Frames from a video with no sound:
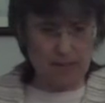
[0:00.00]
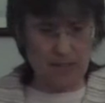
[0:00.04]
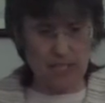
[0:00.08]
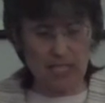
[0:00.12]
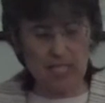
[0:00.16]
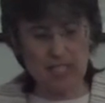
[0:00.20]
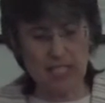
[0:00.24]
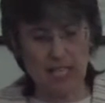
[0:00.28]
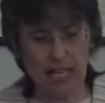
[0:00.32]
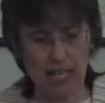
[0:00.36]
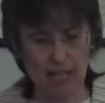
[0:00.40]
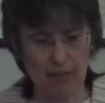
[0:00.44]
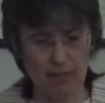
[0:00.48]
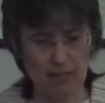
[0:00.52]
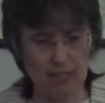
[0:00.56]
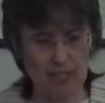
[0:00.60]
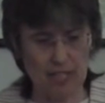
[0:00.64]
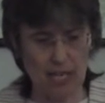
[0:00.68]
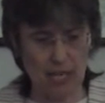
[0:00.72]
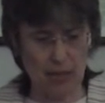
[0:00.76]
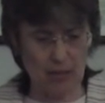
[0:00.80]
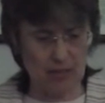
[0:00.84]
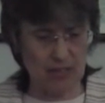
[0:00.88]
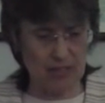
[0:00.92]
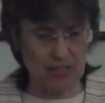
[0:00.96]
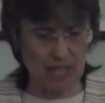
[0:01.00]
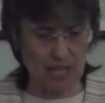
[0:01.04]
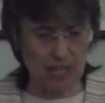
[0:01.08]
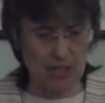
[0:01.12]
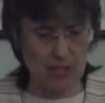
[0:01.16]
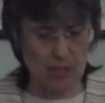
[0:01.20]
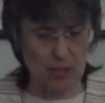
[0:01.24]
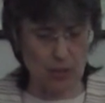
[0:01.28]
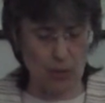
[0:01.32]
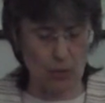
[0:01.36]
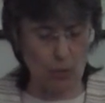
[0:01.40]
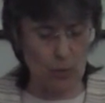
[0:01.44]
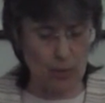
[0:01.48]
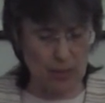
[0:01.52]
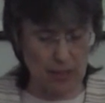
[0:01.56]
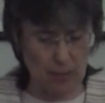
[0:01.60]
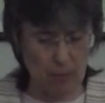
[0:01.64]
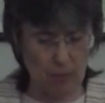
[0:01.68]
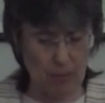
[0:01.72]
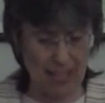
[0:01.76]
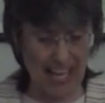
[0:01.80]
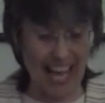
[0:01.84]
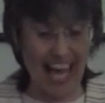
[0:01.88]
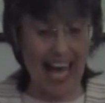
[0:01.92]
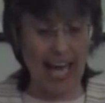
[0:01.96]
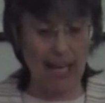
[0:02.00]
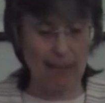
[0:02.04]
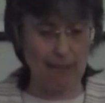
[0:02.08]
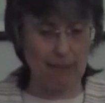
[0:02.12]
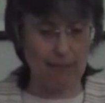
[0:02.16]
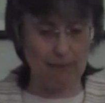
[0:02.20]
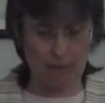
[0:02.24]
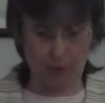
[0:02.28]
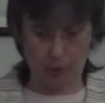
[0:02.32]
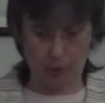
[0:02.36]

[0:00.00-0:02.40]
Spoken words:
detail of the town centre with the plan